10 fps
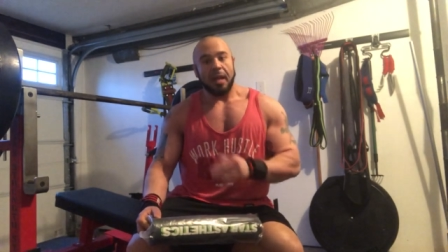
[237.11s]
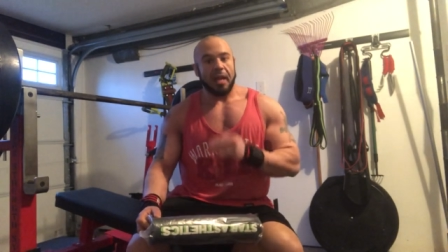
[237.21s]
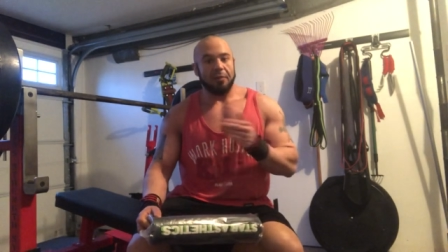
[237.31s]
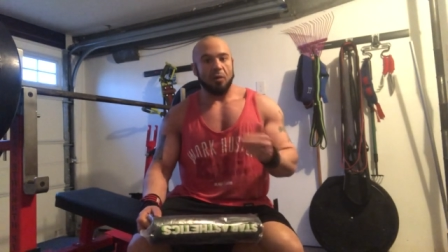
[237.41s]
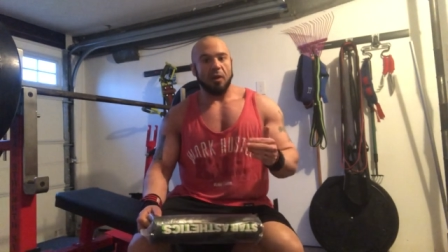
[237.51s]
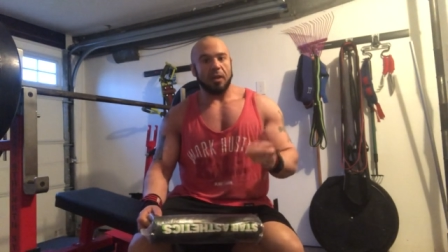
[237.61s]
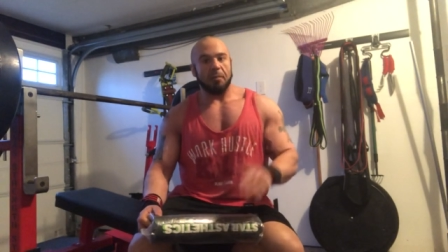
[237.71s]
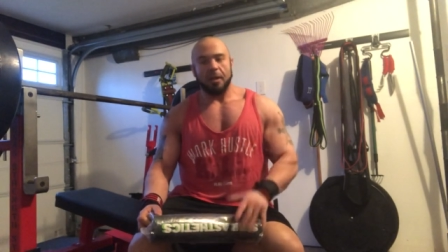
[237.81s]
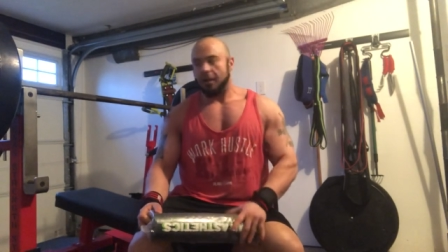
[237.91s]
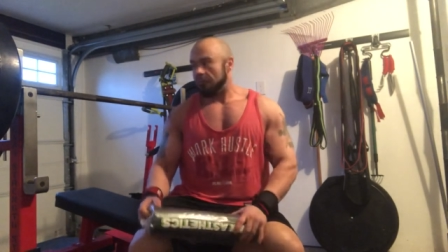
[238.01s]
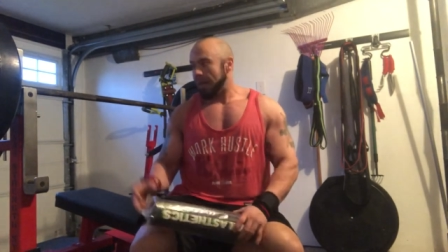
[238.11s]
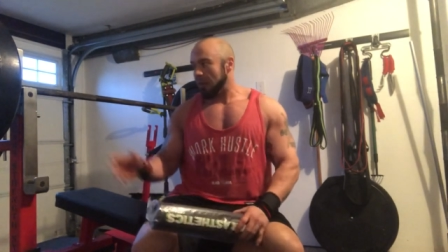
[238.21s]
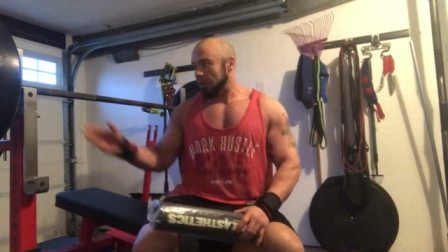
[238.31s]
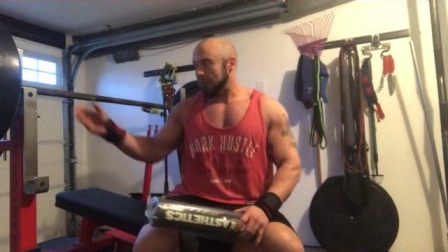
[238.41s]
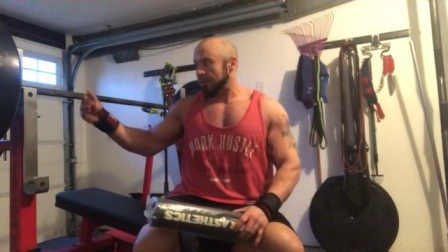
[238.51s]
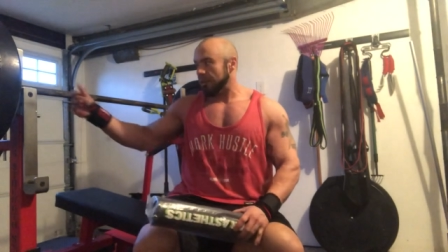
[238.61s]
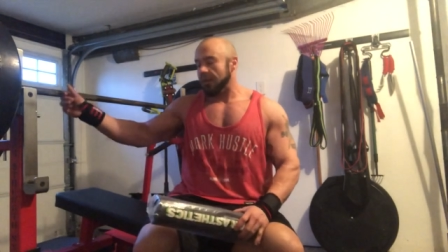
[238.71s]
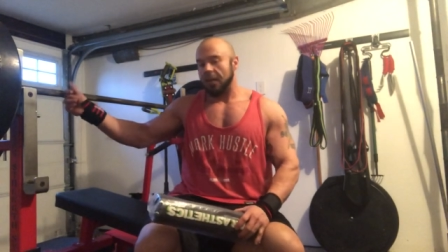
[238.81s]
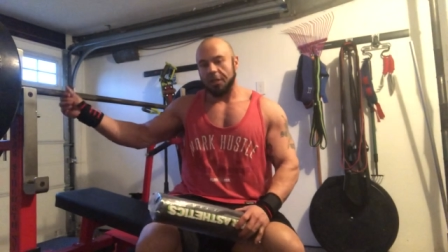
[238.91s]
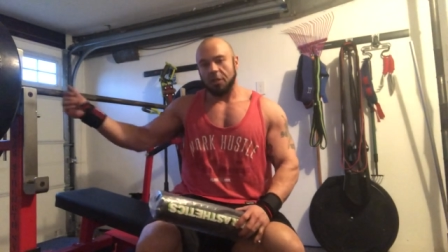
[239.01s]
And if you are a competitive powerlifter,
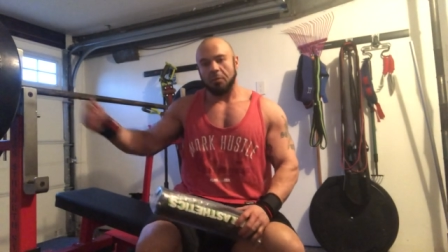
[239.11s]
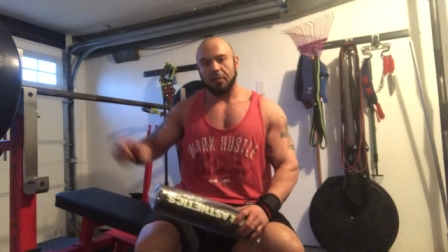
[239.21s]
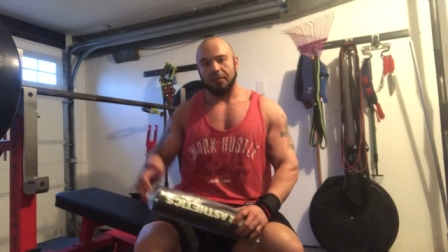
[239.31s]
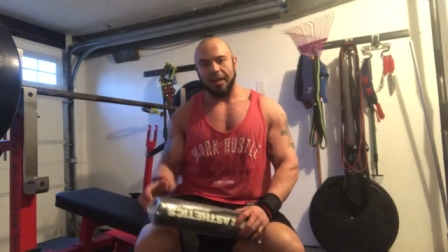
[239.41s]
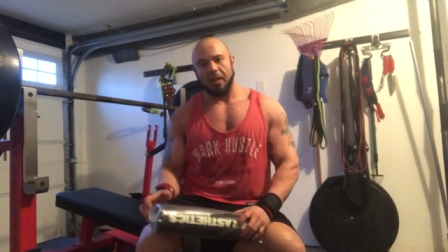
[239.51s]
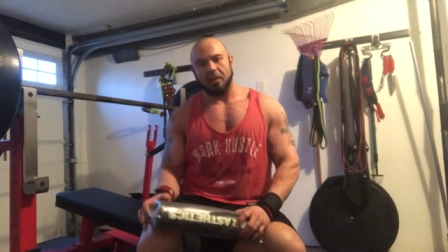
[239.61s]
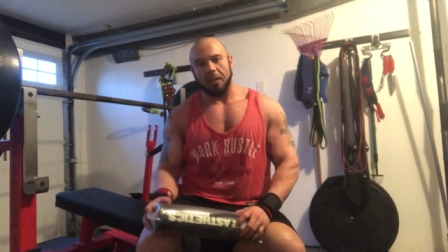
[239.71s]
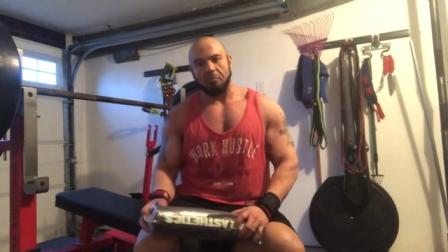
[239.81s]
I do believe the incline